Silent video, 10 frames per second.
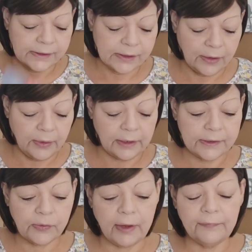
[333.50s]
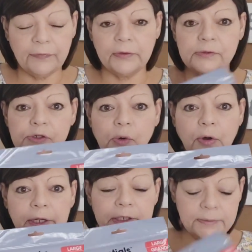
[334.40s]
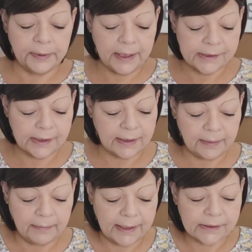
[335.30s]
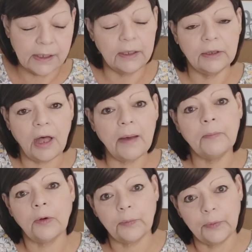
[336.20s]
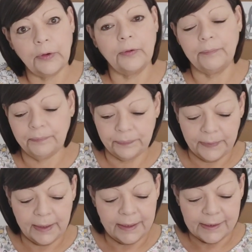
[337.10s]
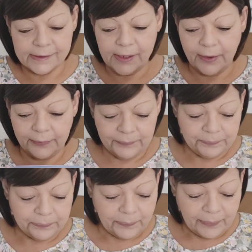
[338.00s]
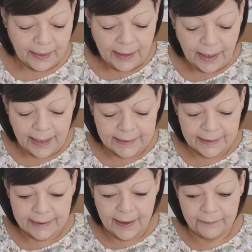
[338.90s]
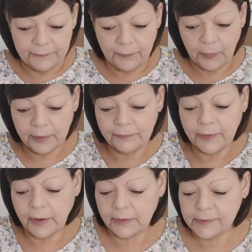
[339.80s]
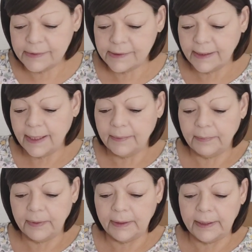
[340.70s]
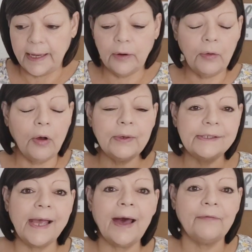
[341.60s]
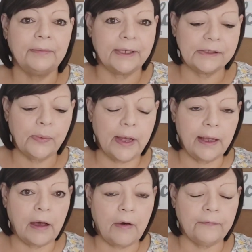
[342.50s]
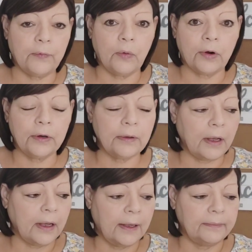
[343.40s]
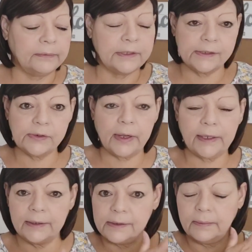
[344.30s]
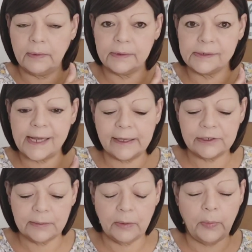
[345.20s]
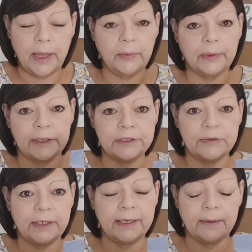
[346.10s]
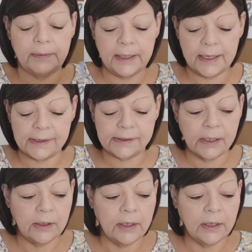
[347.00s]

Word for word: So it's great for storage because it makes a lot more room. So I did get four of those to keep. They don't always have them. That's why I got four, um, just so I can stash them away when I do need them because